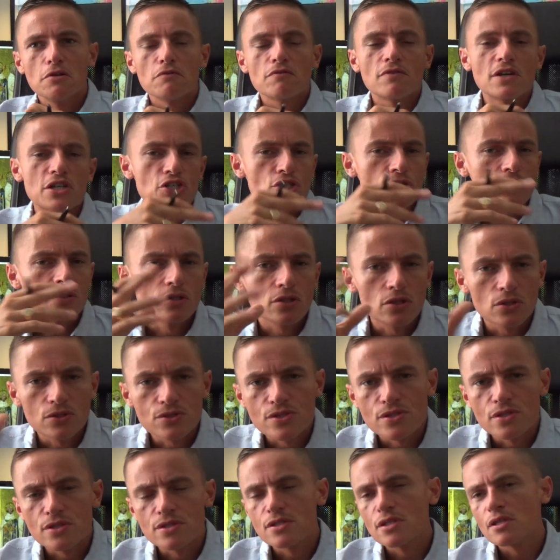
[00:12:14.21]
Vacheron
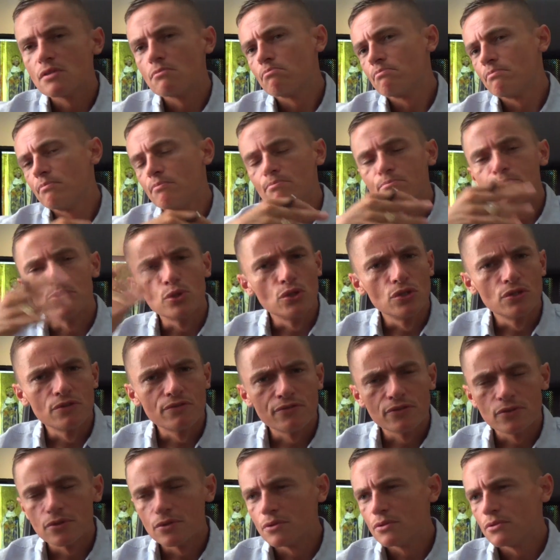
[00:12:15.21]
Constantin,
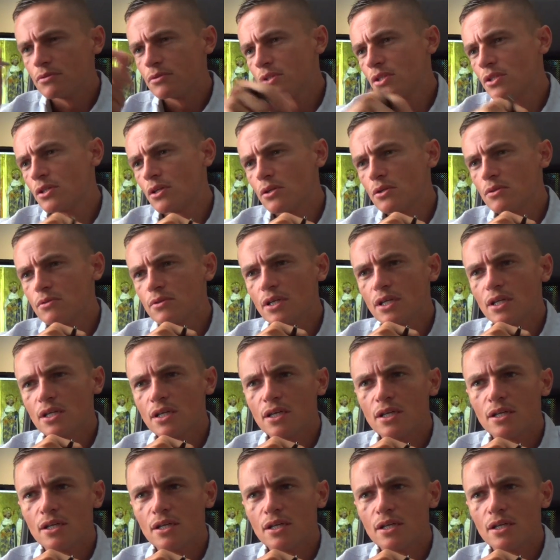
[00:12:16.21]
beautiful, you know,